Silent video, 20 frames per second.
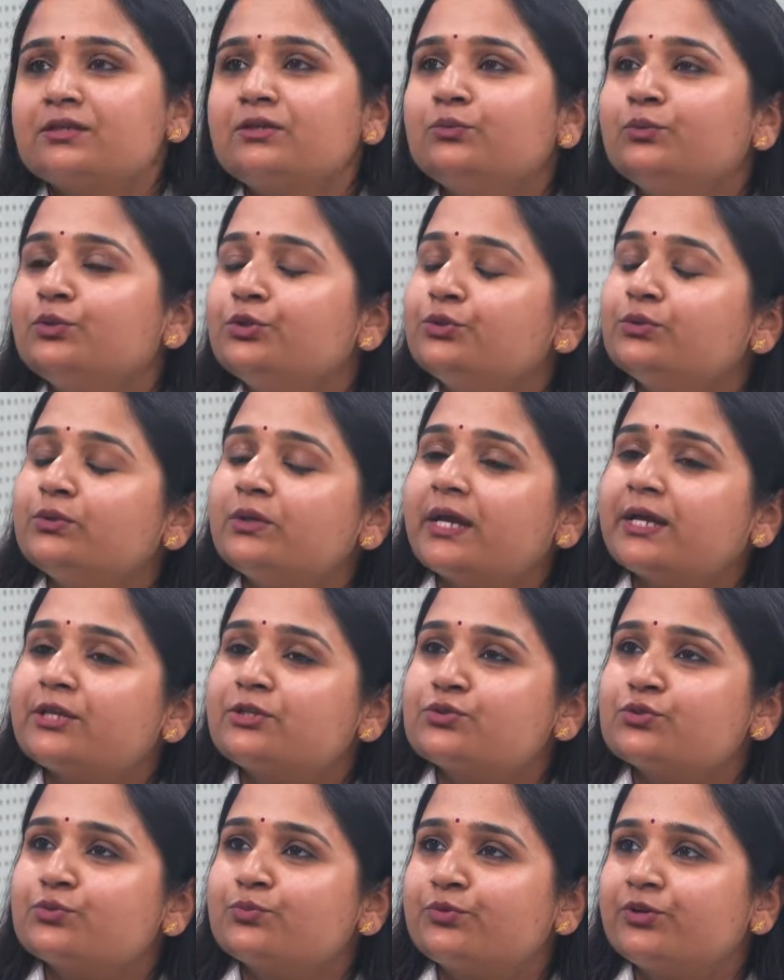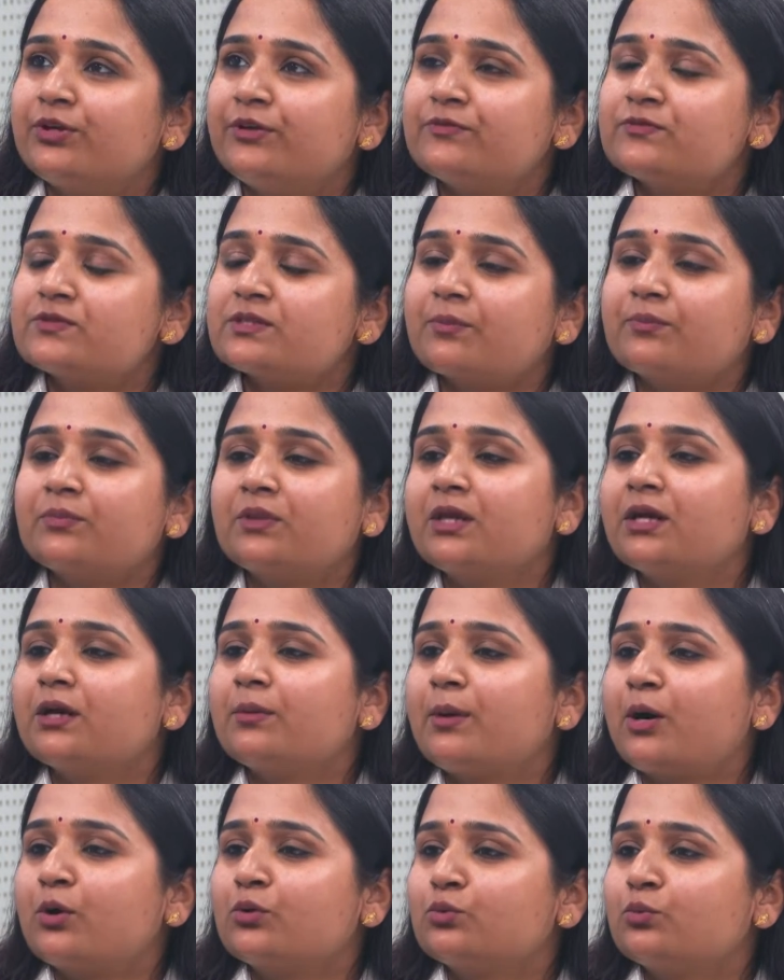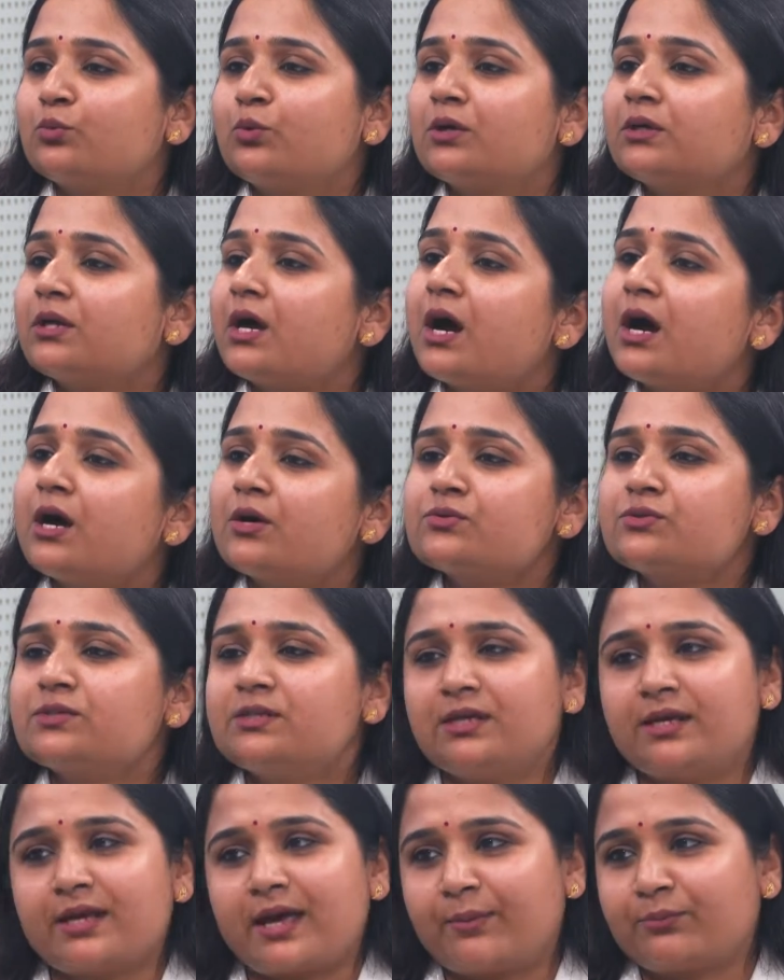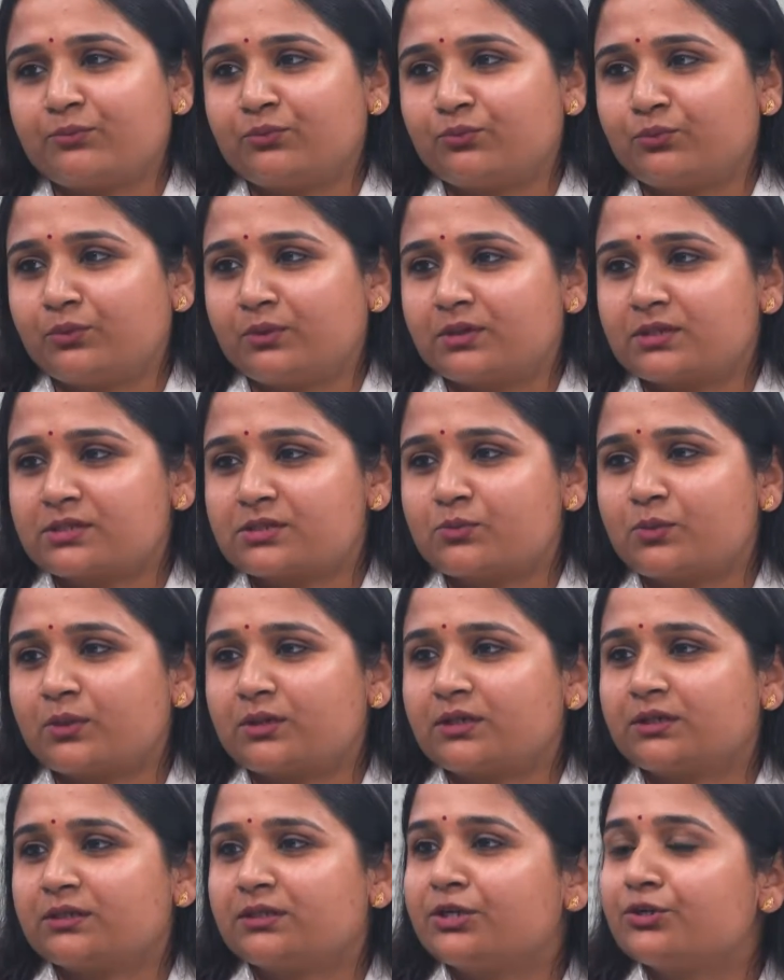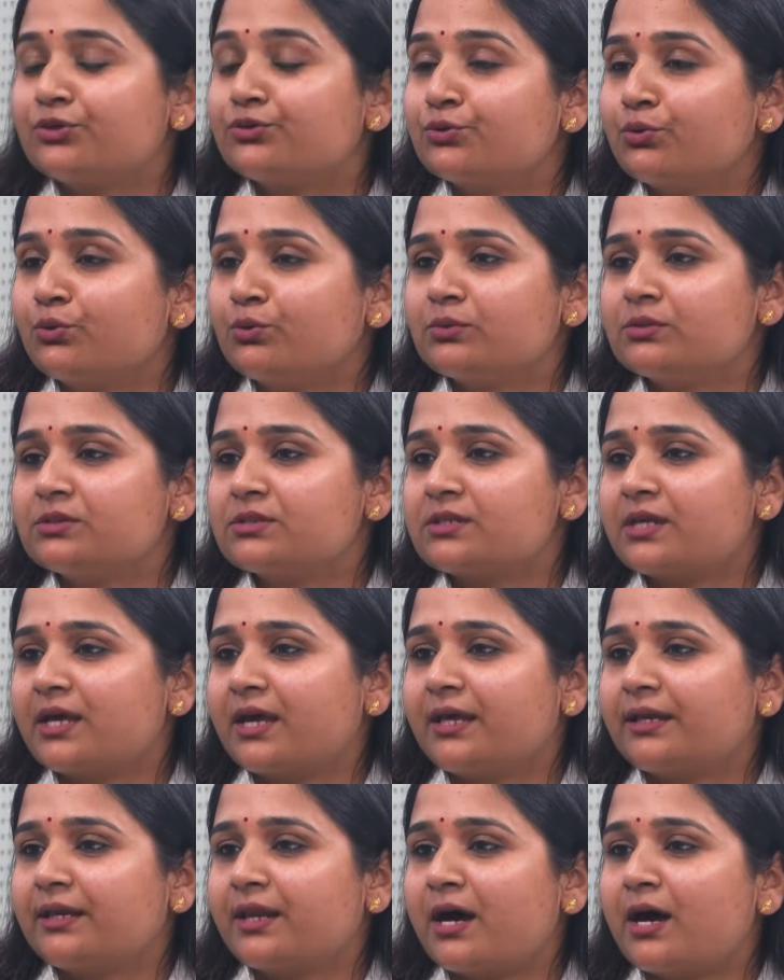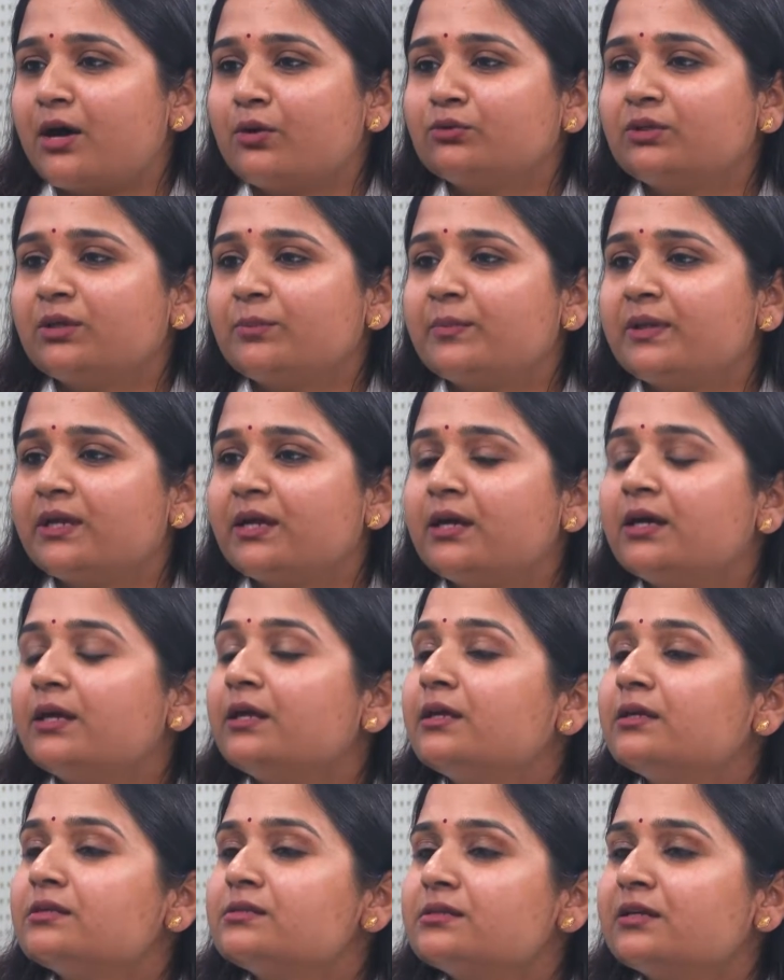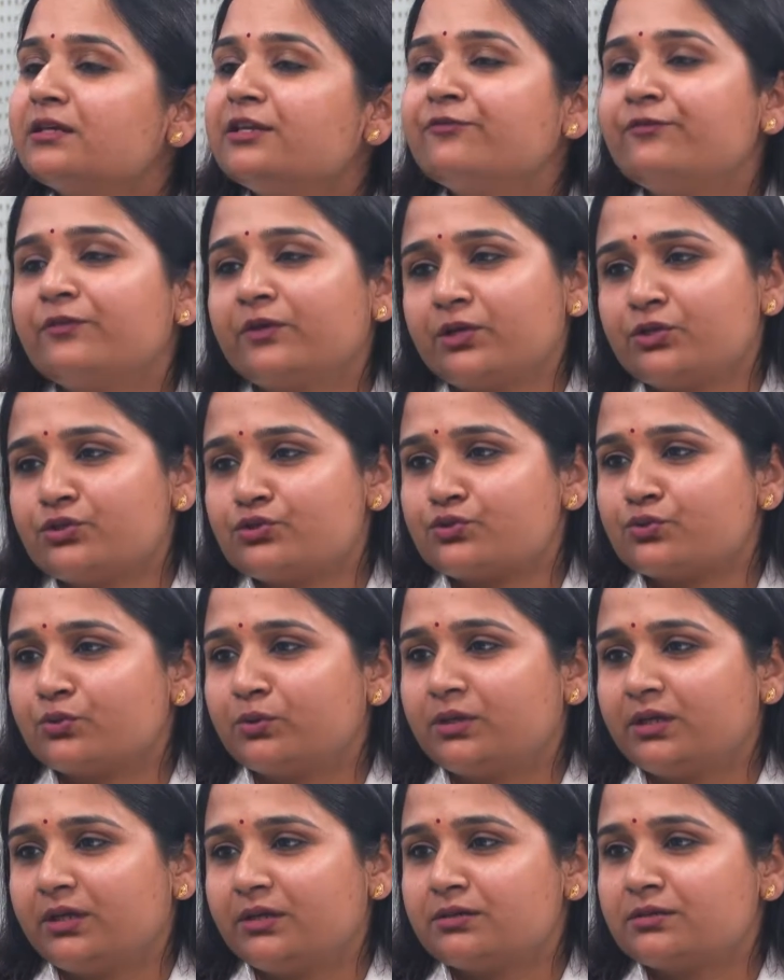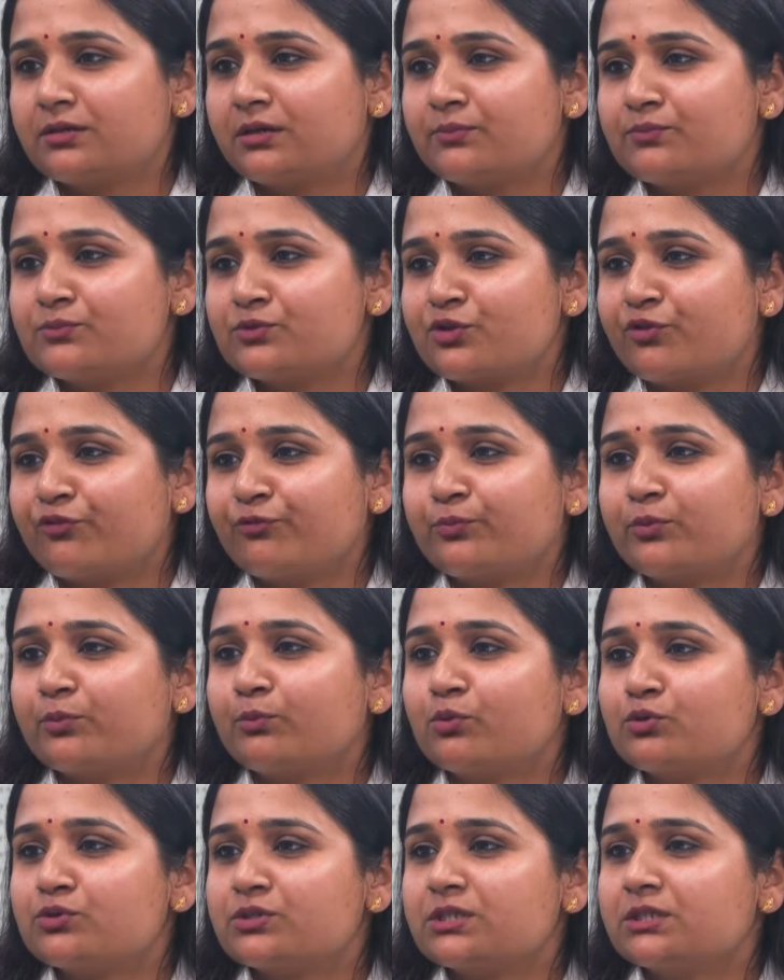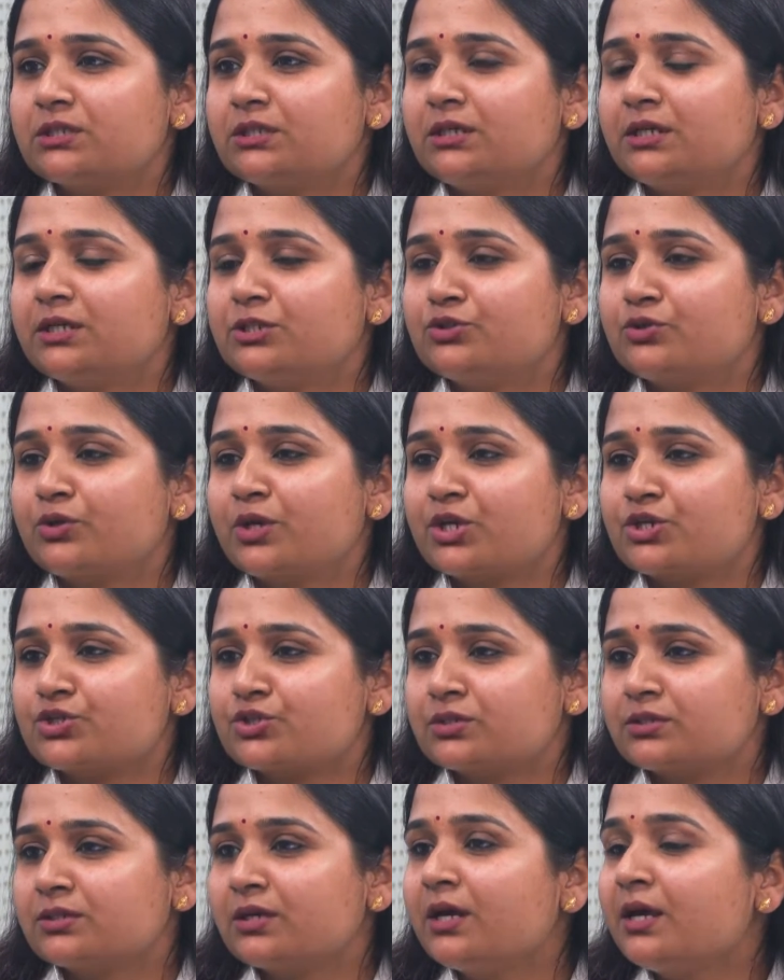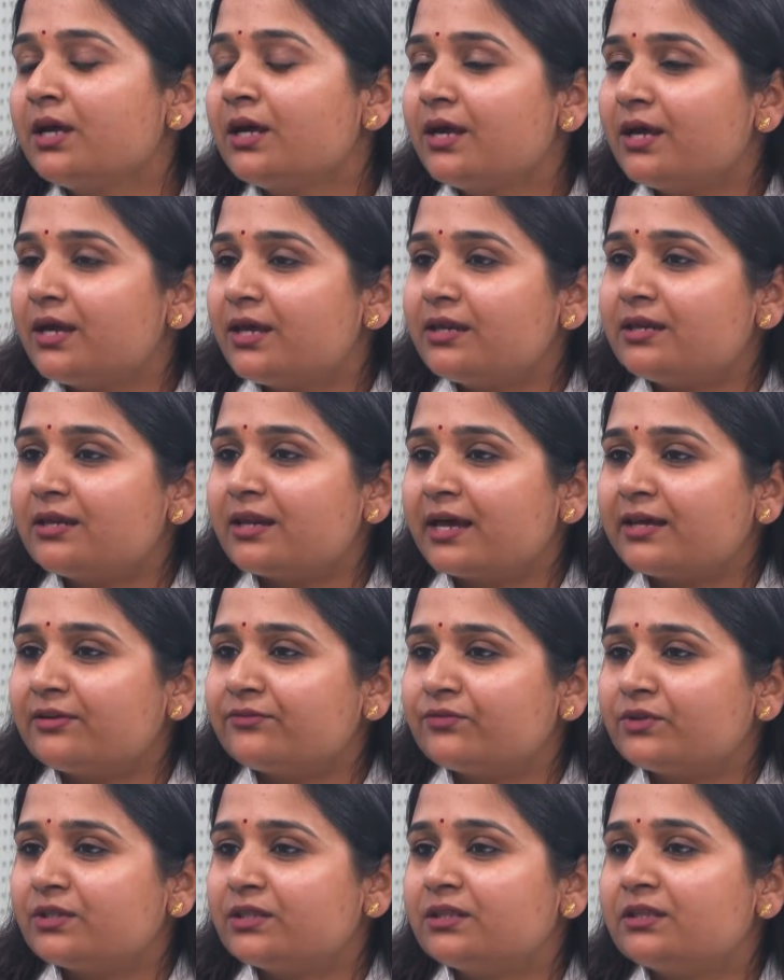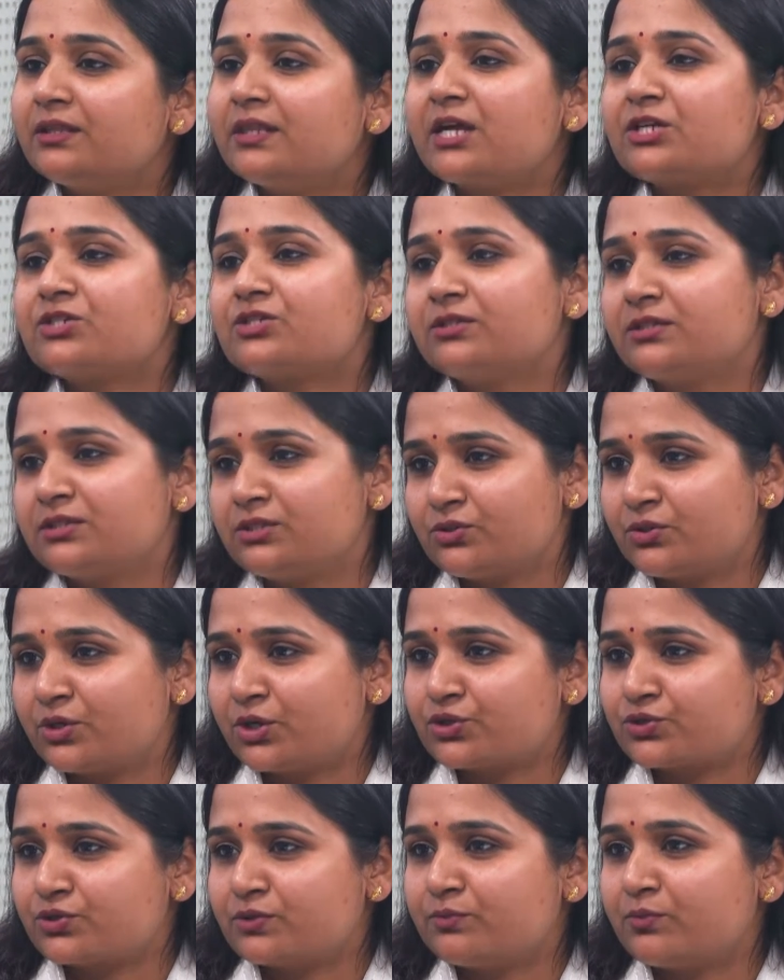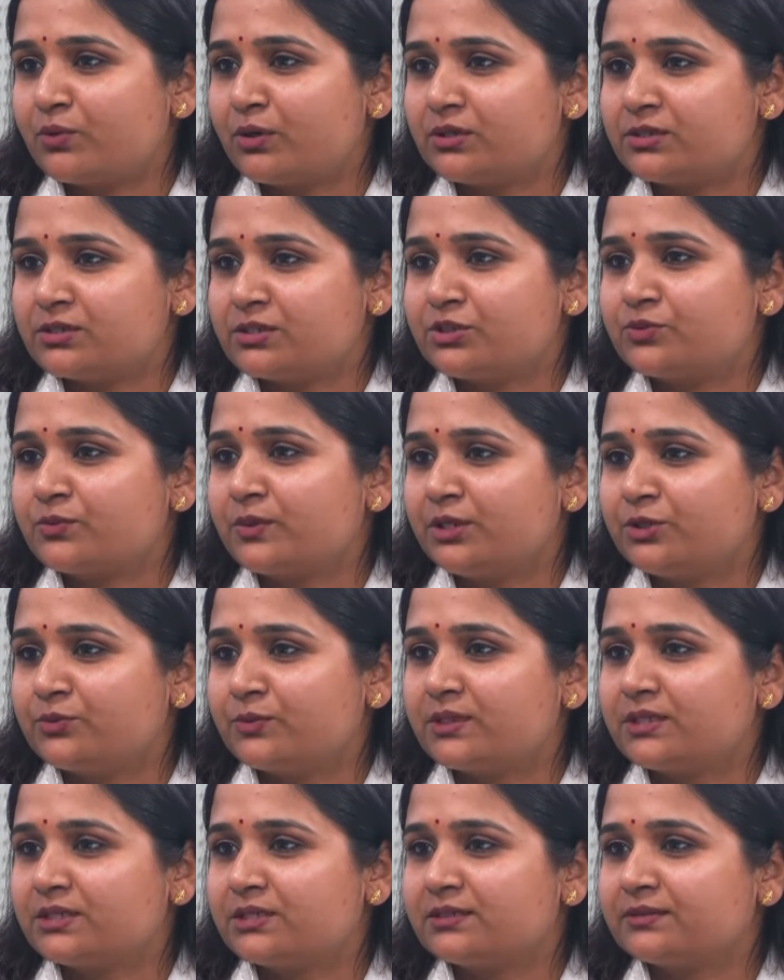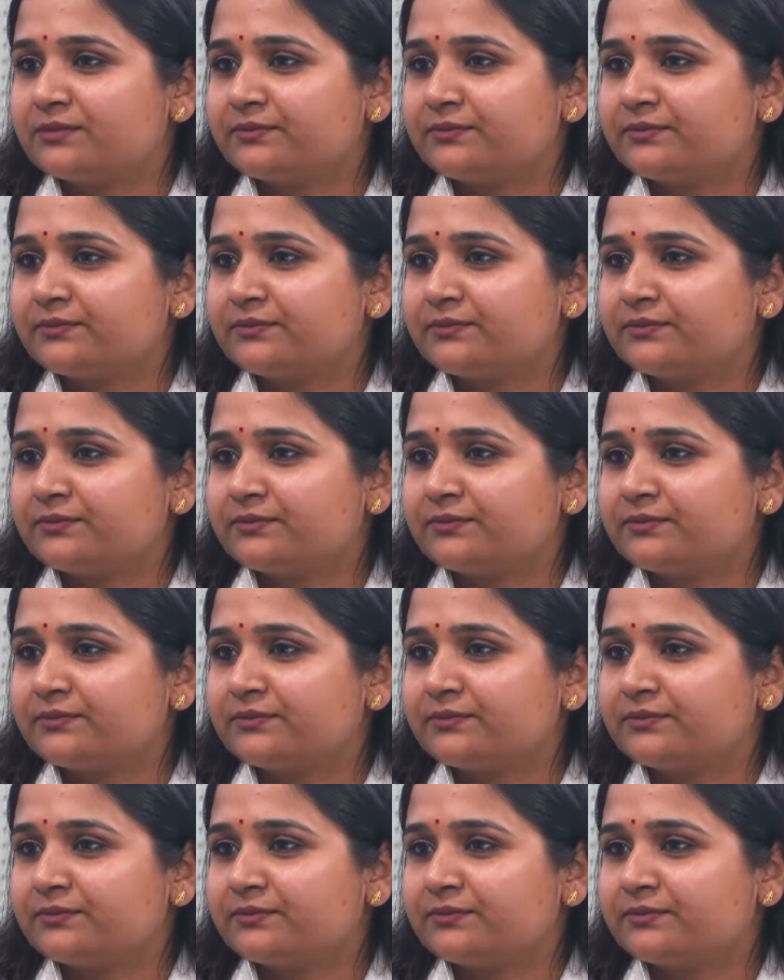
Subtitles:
would you like to brief something about how C-CAMP works, what are their roles, and how they play a significant role in terms of promoting the education in line with National Education Policy 2020?